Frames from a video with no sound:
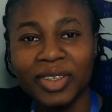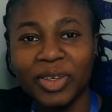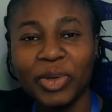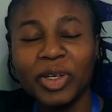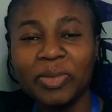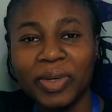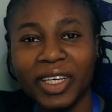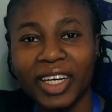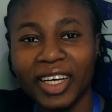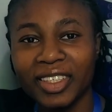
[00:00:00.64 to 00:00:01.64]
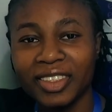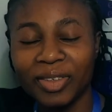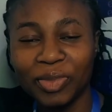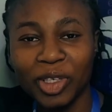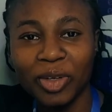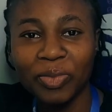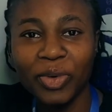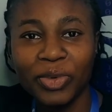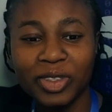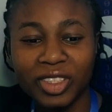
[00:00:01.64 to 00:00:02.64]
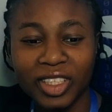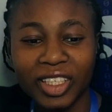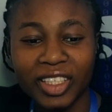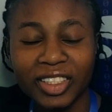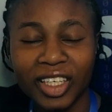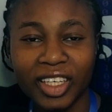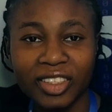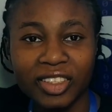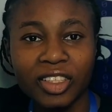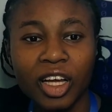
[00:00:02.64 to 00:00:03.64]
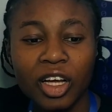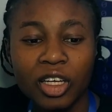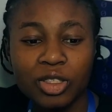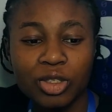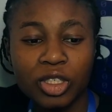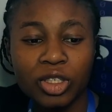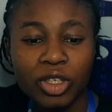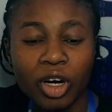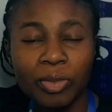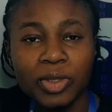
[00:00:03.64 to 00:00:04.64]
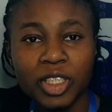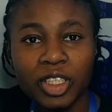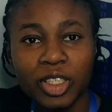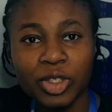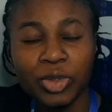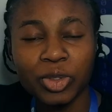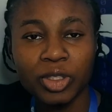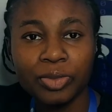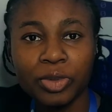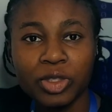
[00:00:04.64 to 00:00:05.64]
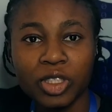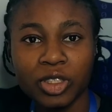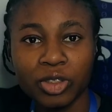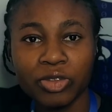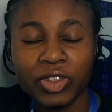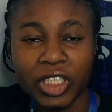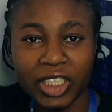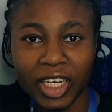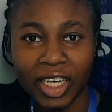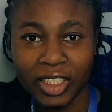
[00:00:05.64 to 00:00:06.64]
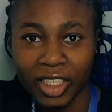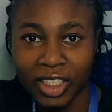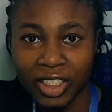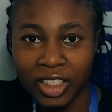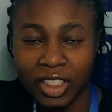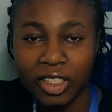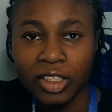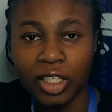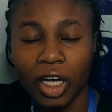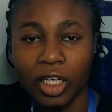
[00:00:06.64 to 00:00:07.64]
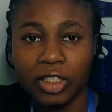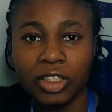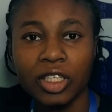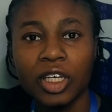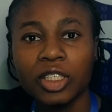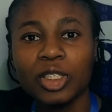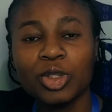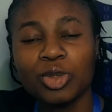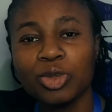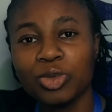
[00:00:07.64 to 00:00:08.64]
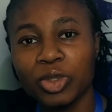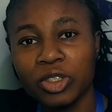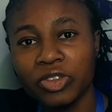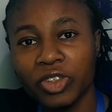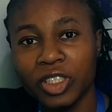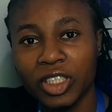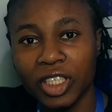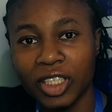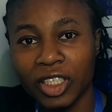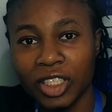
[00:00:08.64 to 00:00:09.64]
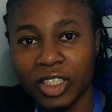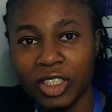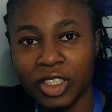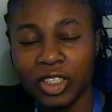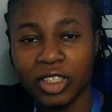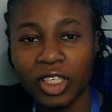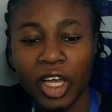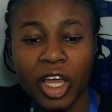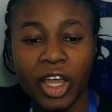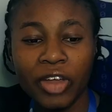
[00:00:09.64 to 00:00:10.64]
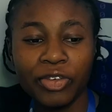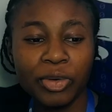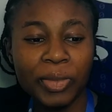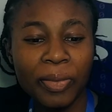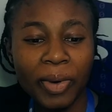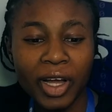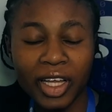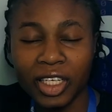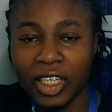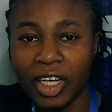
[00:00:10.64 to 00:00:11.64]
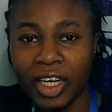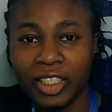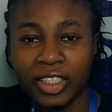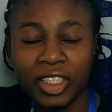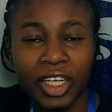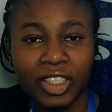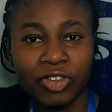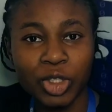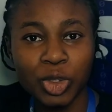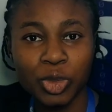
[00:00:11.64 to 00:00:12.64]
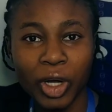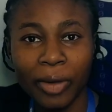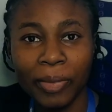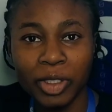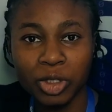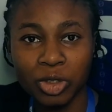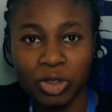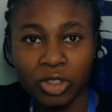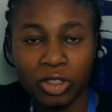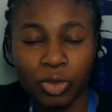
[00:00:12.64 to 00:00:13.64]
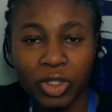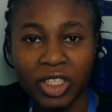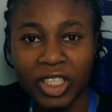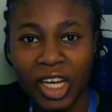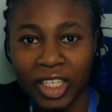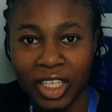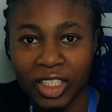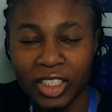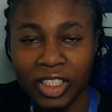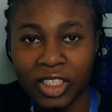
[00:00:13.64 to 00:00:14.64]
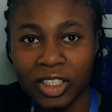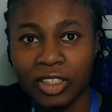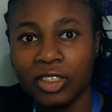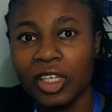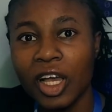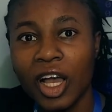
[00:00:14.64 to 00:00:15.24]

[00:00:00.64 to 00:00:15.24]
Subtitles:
Okay, welcome back, guys. I'm Blacko once again, and today I'll be taking you on the process of data analysis and the tools we use for data analysis. If you remember earlier in the last video, I mentioned what data analysis is,